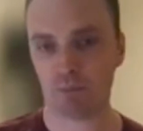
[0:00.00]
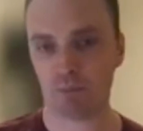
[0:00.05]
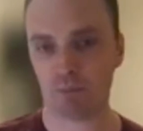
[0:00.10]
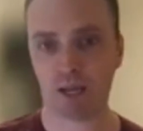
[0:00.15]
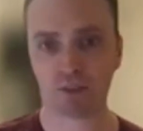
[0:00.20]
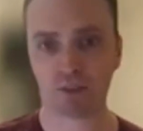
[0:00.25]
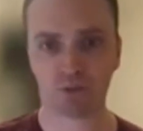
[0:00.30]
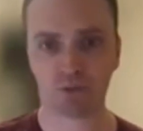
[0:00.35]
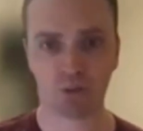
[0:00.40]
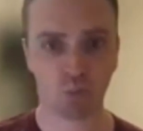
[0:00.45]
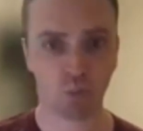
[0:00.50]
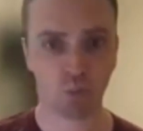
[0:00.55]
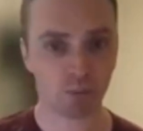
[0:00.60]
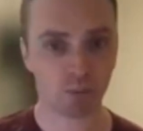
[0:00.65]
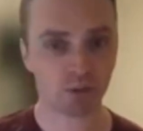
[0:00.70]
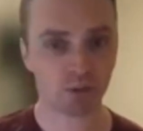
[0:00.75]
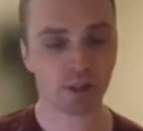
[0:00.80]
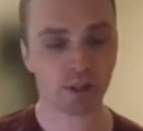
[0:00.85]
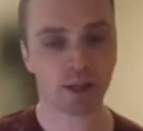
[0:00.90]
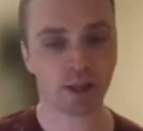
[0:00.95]
Patrick
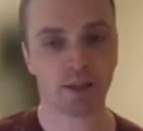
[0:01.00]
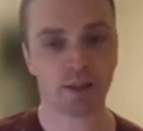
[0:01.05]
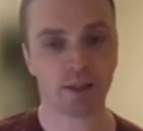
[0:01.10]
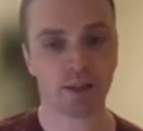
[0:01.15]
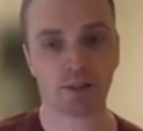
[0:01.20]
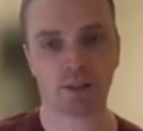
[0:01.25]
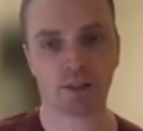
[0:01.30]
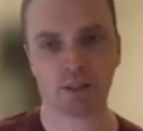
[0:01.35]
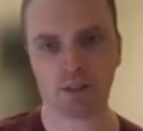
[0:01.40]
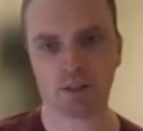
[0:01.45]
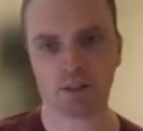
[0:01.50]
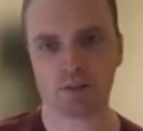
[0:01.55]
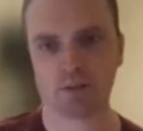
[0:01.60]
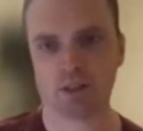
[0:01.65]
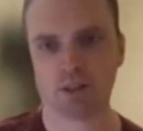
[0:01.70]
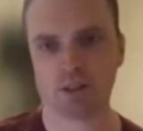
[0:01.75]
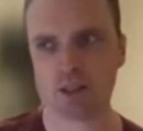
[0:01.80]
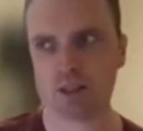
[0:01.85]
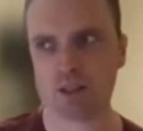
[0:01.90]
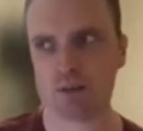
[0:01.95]
Webster case here,
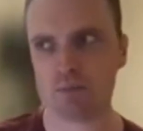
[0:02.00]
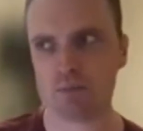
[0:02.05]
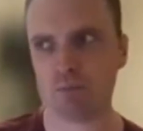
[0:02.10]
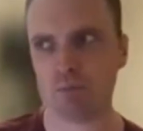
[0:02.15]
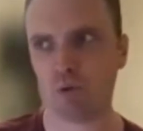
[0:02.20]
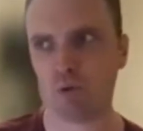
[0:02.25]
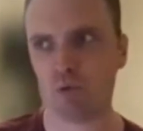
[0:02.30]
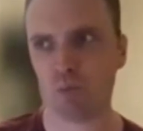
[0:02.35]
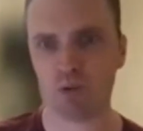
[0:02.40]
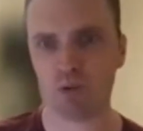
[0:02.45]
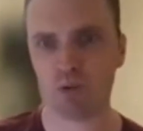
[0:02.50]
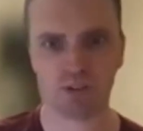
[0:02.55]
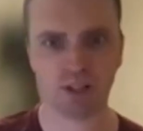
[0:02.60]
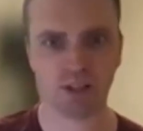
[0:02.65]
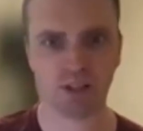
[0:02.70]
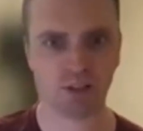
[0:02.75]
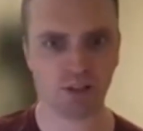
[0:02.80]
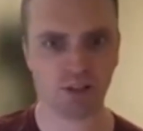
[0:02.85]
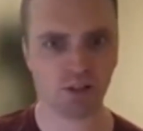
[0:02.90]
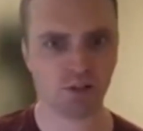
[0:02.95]
almost
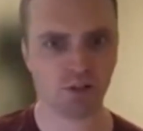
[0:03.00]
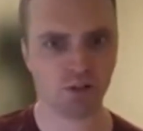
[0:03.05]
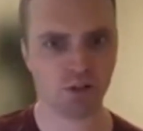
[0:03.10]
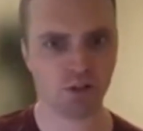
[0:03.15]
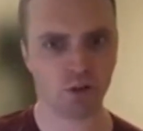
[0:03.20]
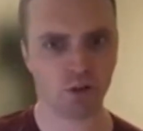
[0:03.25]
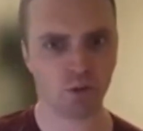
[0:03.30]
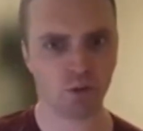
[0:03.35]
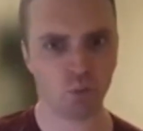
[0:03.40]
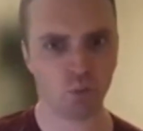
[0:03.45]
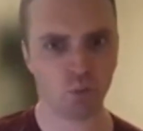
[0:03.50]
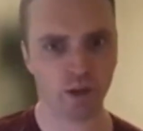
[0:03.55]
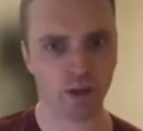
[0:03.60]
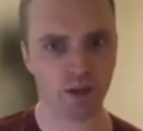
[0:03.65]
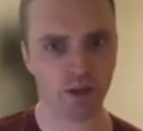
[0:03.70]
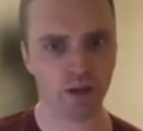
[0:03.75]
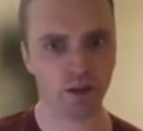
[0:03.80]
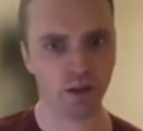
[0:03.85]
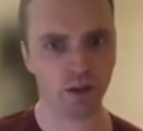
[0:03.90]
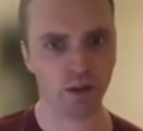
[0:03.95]
10 years ago,
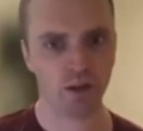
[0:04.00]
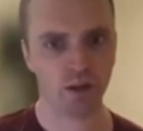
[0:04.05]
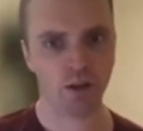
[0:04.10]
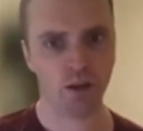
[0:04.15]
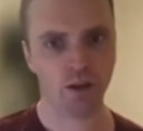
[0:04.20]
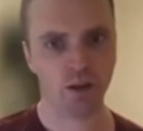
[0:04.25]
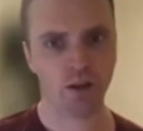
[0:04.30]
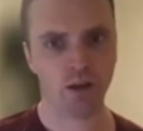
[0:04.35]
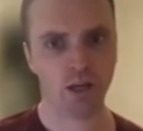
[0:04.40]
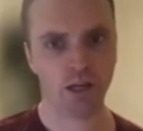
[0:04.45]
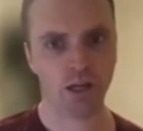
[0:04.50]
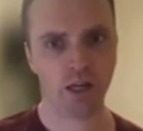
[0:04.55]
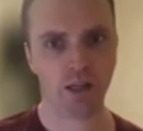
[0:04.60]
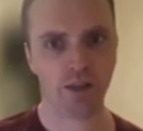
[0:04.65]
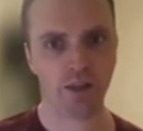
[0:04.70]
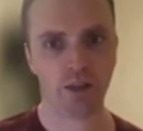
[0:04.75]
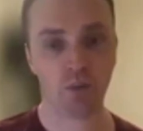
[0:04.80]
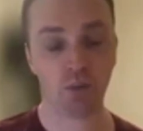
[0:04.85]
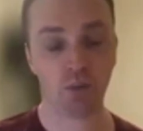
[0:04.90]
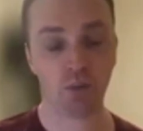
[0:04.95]
where
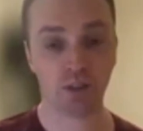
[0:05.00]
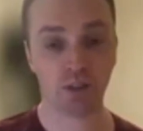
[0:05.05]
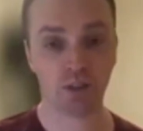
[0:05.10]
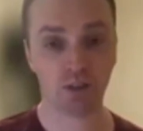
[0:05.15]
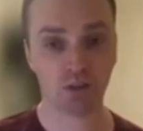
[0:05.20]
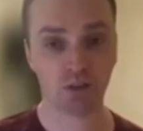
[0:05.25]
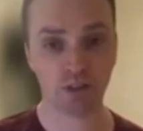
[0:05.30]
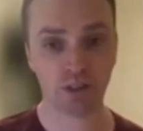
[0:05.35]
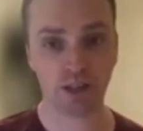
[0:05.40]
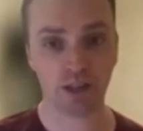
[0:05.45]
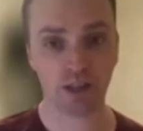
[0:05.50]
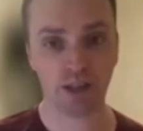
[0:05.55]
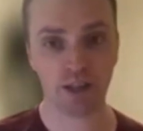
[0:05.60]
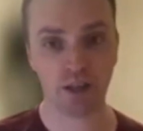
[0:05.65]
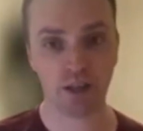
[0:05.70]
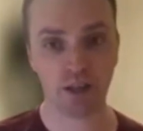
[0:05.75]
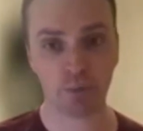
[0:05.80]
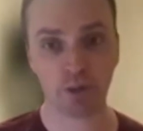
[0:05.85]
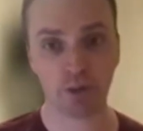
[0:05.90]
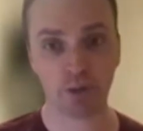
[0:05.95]
there was initially
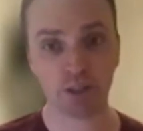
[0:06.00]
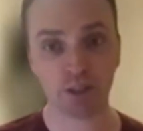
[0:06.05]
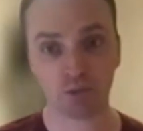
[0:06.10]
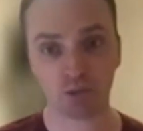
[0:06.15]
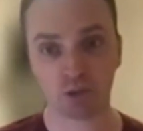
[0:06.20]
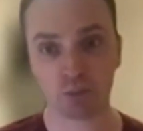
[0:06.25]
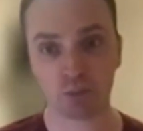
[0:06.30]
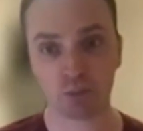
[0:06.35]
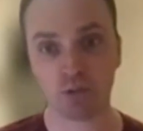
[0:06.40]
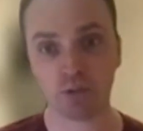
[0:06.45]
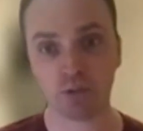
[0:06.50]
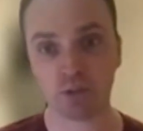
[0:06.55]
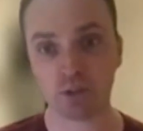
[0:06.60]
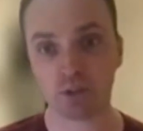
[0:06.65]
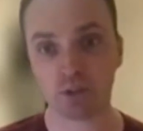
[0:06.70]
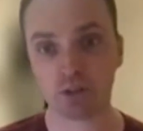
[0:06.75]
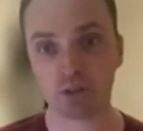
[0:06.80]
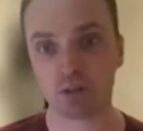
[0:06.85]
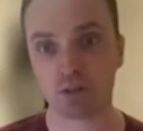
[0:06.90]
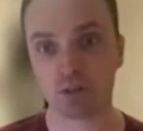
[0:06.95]
a police
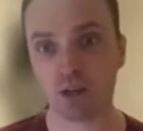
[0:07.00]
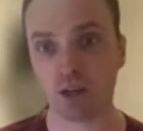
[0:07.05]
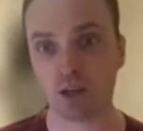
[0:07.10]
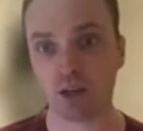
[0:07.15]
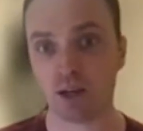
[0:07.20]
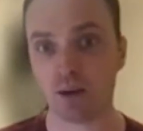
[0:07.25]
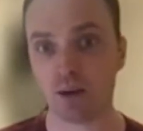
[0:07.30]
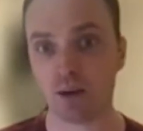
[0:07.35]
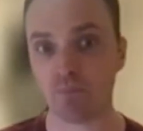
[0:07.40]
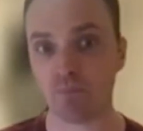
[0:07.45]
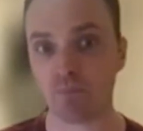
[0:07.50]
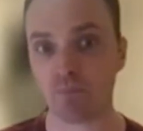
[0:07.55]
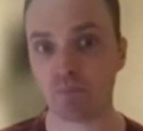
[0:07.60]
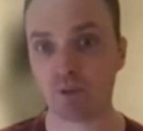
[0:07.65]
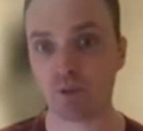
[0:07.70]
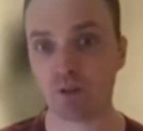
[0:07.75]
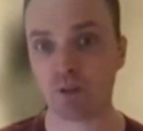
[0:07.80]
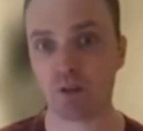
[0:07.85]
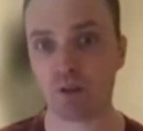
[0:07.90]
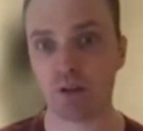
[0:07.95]
response
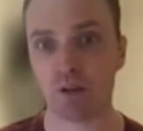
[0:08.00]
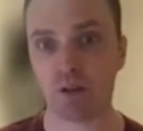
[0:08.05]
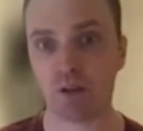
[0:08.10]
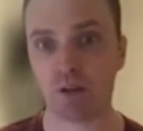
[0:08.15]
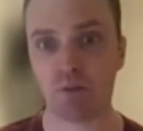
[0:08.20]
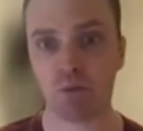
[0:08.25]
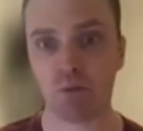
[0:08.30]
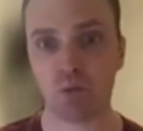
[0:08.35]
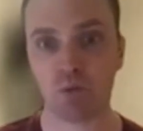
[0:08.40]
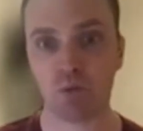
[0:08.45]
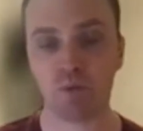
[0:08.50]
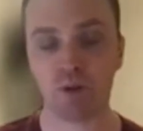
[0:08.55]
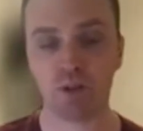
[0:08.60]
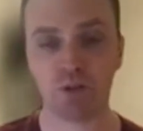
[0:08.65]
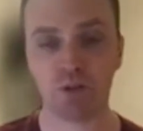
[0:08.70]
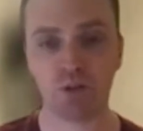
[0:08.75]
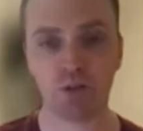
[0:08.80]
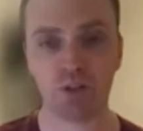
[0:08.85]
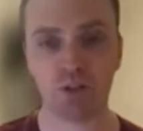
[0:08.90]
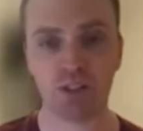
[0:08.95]
for
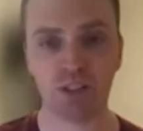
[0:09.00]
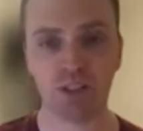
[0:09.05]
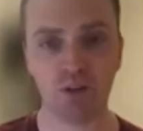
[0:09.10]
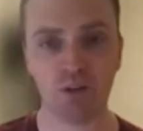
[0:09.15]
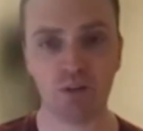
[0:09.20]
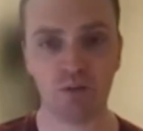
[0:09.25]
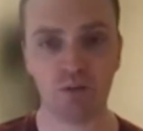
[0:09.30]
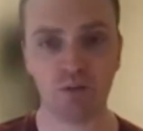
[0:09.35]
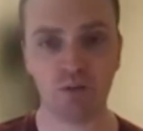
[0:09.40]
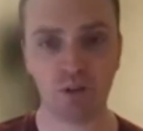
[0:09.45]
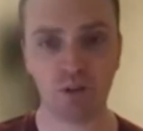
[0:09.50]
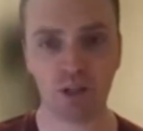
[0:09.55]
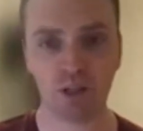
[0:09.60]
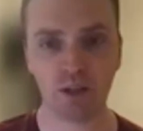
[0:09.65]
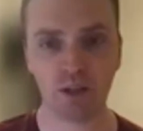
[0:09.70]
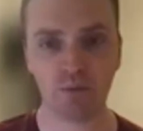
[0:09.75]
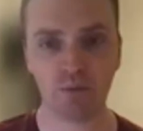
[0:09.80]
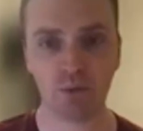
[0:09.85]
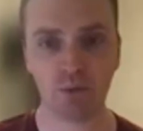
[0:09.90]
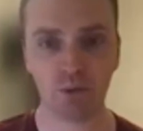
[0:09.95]
research he did on
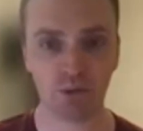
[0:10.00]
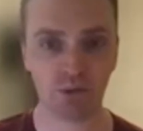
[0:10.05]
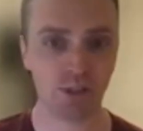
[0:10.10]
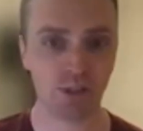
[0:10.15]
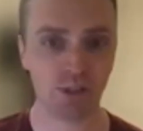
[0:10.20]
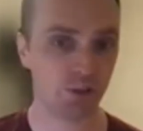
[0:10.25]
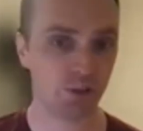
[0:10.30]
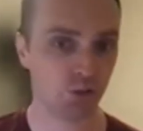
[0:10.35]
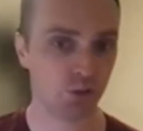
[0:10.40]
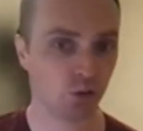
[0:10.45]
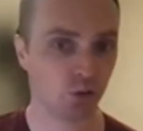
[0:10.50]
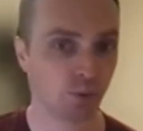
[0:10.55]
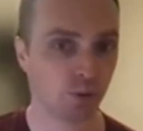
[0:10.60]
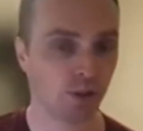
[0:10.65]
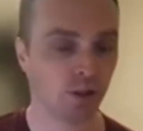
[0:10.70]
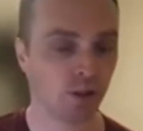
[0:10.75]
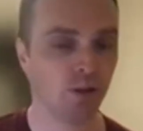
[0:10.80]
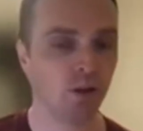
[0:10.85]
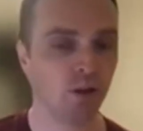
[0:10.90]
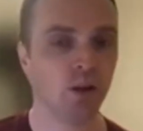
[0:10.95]
First State Super.